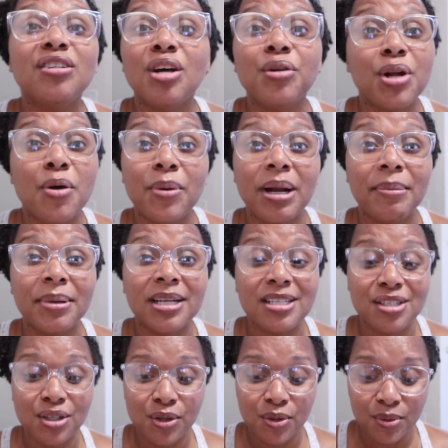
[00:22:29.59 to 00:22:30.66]
don't know what I'm gonna
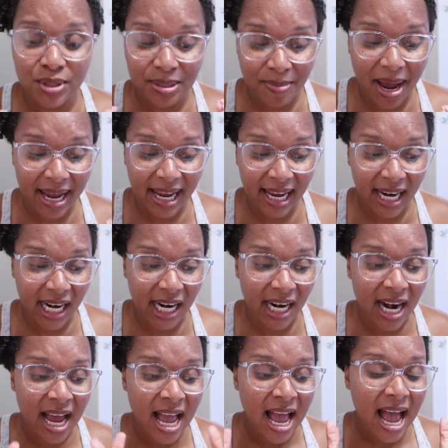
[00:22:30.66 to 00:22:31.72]
do to my hair.